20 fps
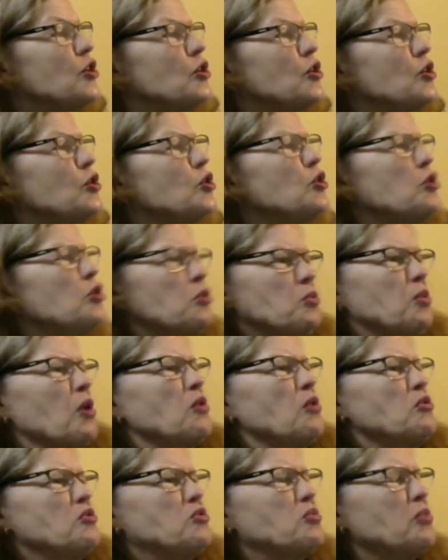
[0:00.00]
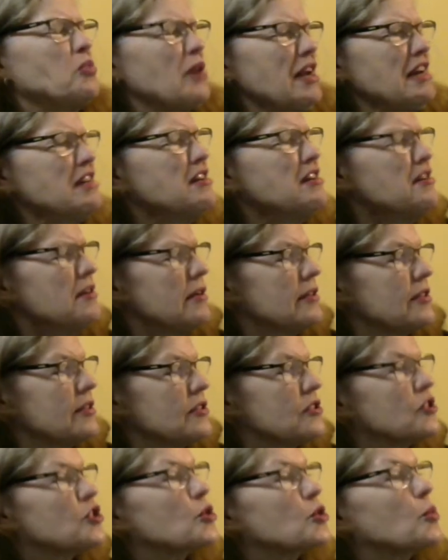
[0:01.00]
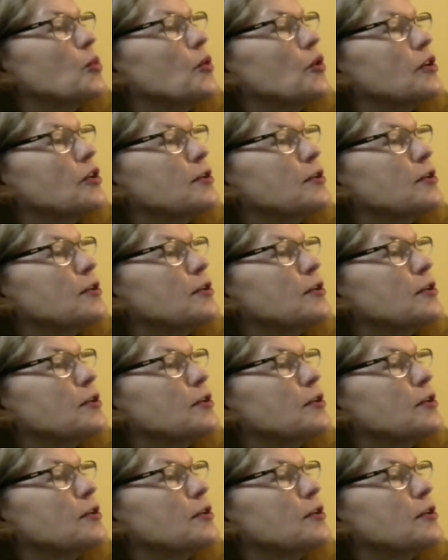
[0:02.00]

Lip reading: "You won't win," squawked